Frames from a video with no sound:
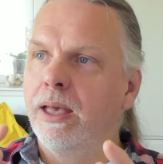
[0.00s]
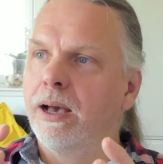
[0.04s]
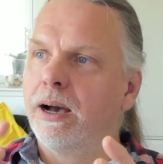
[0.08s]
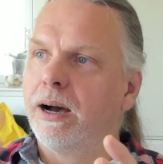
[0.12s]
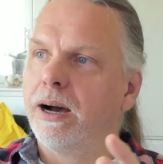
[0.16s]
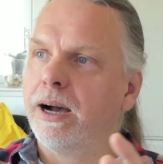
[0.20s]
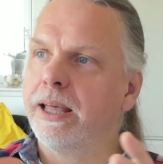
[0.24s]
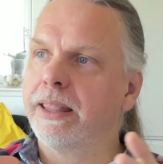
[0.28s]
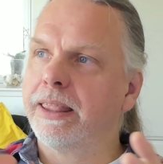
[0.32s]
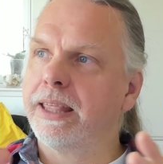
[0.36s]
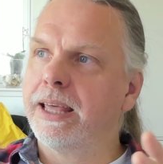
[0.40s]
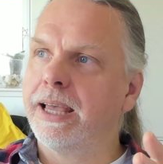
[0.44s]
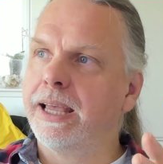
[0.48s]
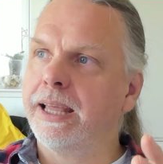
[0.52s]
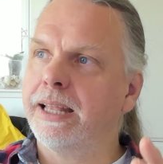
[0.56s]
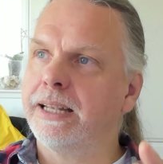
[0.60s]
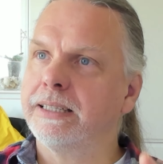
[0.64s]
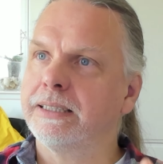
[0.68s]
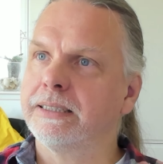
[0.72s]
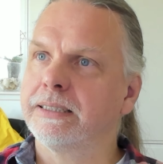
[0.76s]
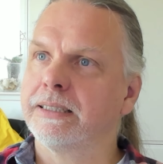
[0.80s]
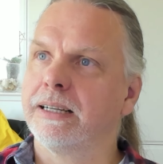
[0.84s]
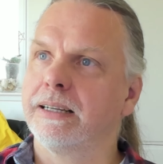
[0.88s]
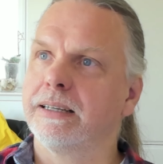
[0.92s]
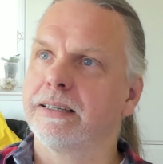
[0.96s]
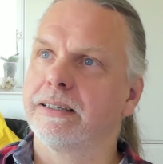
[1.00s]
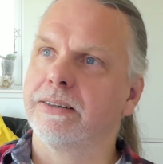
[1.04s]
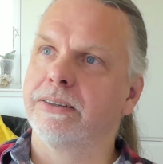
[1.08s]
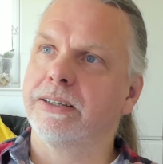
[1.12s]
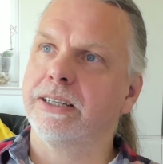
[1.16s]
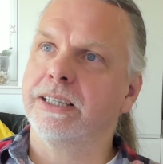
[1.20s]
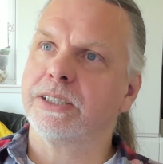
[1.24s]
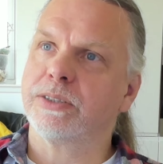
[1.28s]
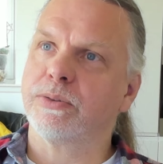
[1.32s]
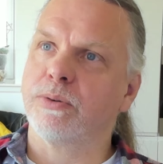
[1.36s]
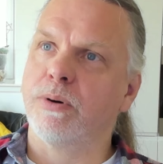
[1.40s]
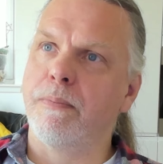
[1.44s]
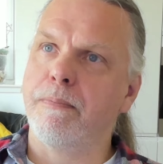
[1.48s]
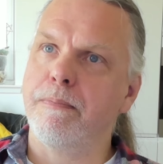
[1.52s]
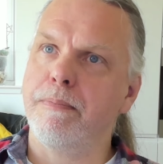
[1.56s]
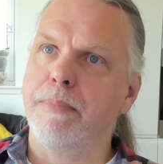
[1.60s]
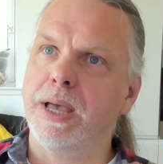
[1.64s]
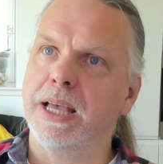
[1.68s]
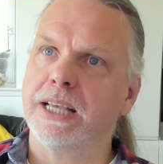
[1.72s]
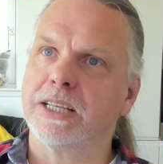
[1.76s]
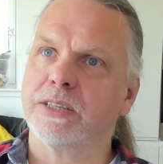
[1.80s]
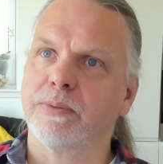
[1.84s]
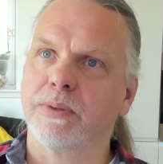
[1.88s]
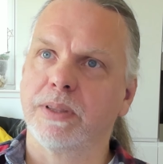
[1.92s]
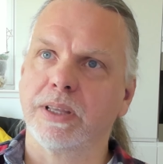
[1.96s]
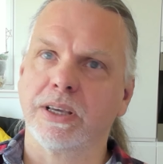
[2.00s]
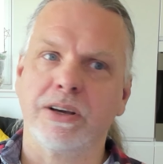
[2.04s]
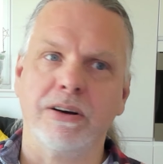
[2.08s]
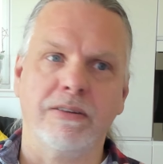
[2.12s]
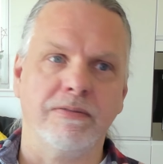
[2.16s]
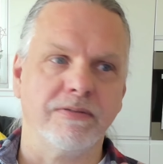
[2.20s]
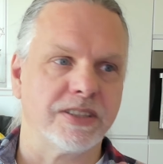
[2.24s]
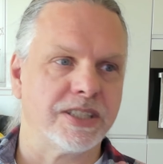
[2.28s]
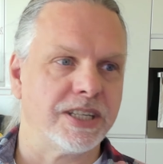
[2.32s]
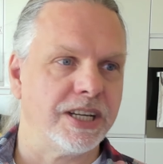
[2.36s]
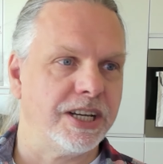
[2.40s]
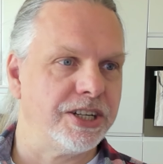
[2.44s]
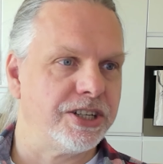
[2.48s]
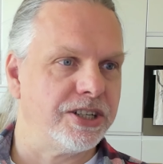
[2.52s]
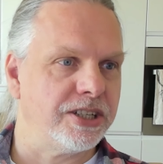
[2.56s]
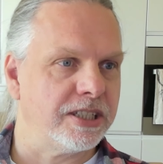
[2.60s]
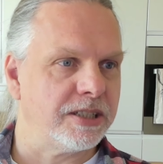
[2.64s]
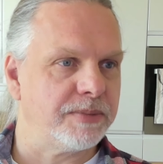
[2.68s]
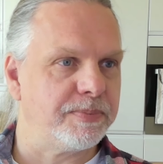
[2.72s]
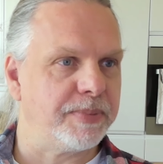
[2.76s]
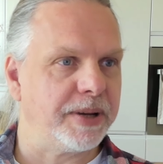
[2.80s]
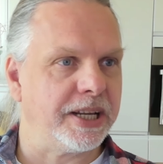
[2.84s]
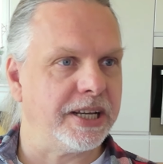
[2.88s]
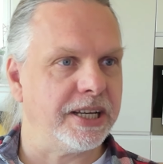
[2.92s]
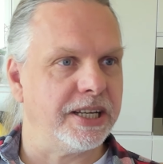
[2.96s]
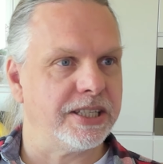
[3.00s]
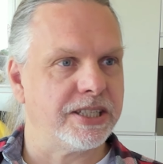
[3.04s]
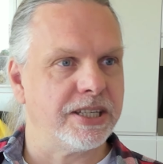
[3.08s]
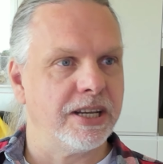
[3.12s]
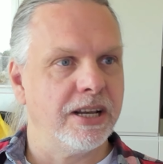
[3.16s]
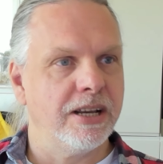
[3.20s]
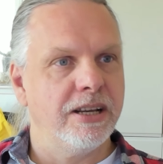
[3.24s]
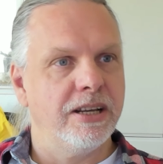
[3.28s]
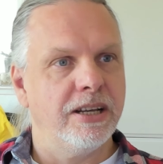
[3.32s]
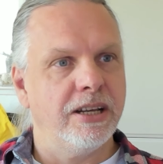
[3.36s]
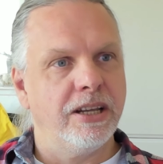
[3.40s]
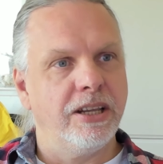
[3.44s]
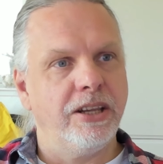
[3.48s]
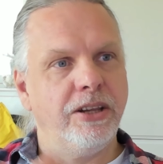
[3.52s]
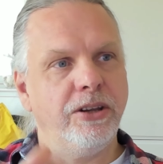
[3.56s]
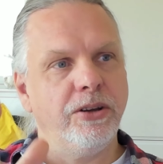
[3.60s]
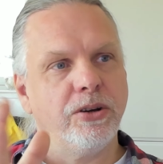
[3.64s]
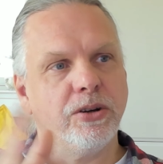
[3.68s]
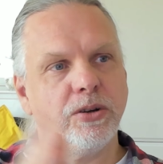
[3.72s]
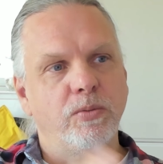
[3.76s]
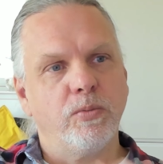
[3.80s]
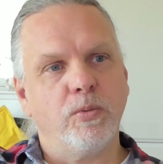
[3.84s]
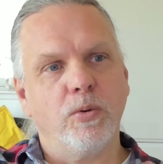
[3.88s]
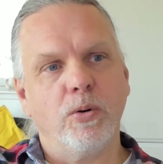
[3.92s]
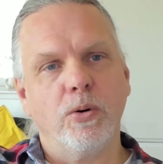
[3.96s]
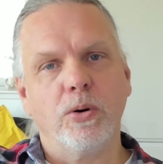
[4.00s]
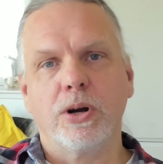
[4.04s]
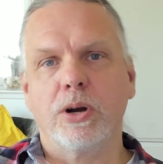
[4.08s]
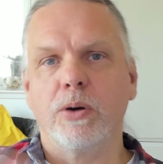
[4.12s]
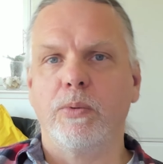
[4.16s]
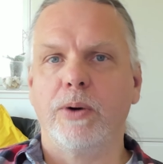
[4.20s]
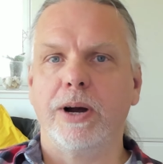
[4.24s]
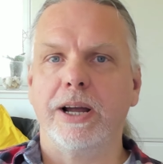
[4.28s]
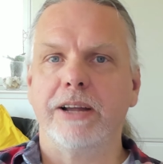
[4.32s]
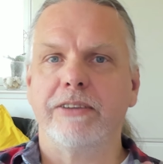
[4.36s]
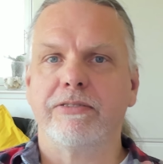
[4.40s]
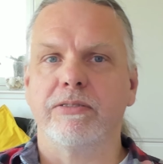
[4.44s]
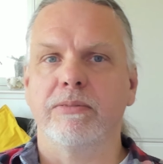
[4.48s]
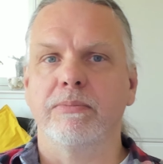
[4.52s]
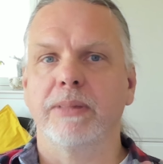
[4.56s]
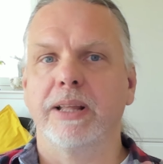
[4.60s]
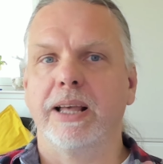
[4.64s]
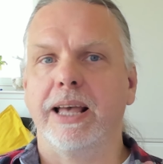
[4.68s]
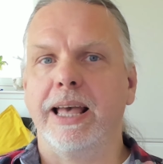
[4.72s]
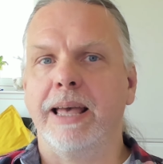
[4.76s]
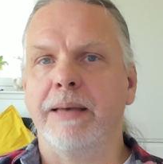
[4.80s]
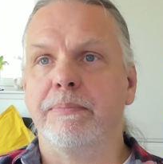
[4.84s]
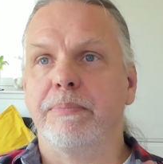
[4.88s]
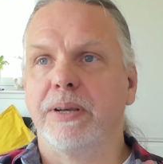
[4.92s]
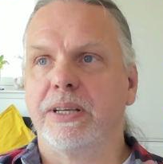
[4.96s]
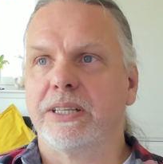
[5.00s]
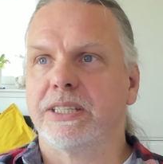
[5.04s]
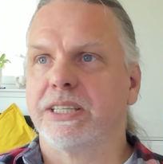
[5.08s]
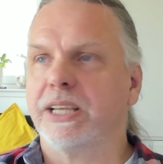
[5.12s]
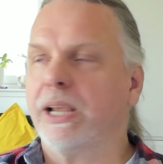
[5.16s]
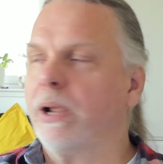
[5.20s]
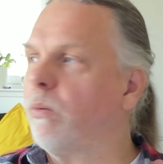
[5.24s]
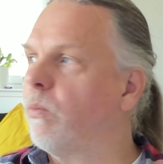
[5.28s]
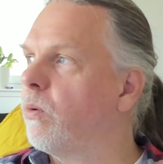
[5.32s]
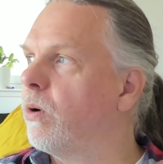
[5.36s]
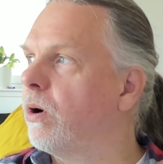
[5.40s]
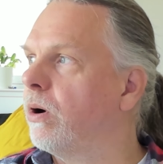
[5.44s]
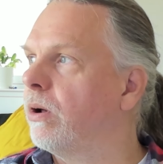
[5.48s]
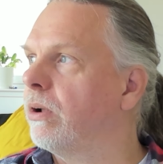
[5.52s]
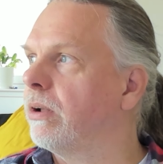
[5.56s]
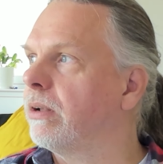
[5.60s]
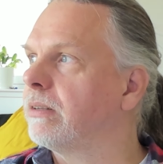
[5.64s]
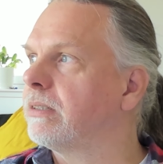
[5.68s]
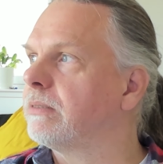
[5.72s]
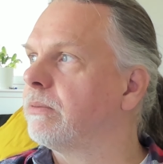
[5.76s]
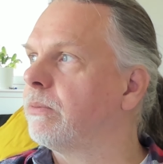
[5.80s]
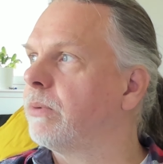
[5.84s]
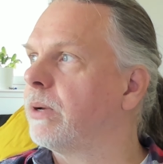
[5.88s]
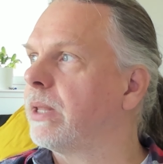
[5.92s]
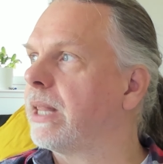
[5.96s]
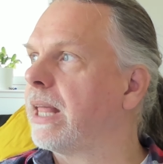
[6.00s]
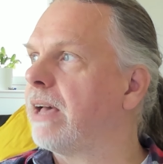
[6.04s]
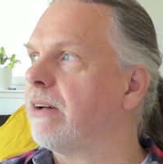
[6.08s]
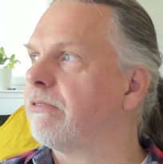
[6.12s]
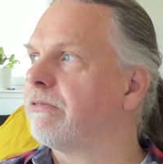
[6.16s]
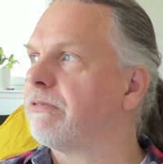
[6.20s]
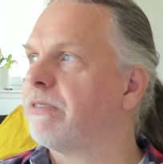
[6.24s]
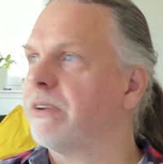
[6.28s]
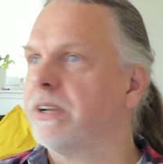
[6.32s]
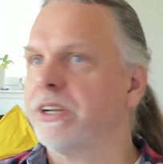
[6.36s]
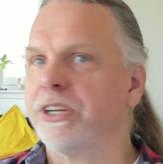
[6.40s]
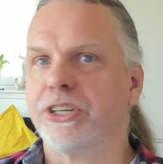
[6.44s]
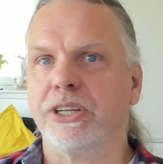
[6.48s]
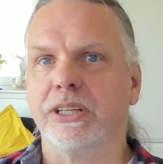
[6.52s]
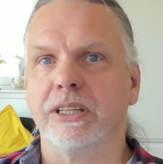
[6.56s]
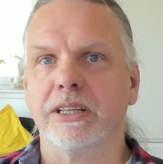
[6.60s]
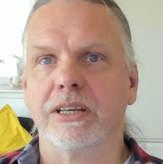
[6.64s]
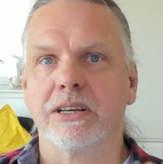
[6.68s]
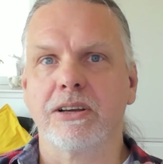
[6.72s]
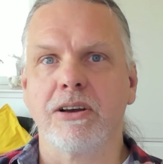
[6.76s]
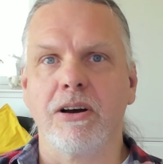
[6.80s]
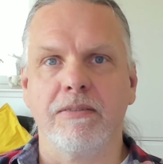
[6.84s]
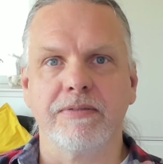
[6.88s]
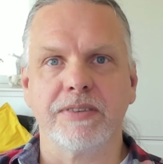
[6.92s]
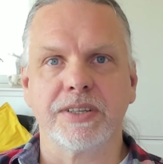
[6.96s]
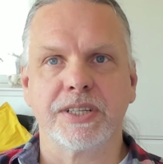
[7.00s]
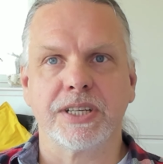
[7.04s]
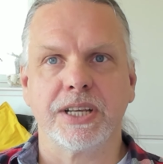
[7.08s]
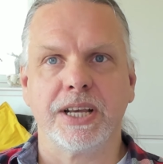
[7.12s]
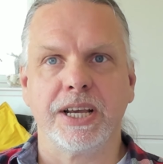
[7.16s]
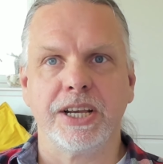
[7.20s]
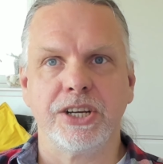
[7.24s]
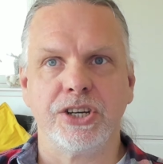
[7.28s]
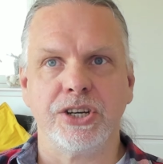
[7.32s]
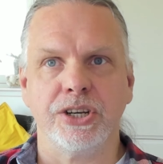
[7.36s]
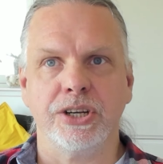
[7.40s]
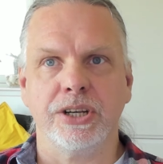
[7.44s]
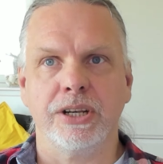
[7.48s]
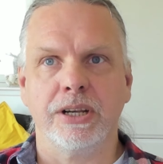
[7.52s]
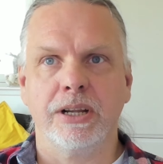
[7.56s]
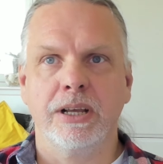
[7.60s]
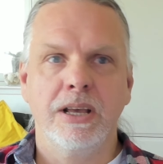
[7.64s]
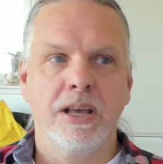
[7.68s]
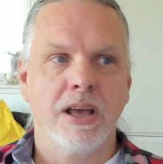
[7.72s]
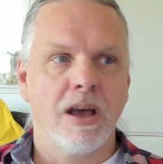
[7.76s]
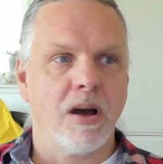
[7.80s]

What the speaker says: I then got into a mess with the conversations, because you could walk away from the NPC 1 without finishing the conversation,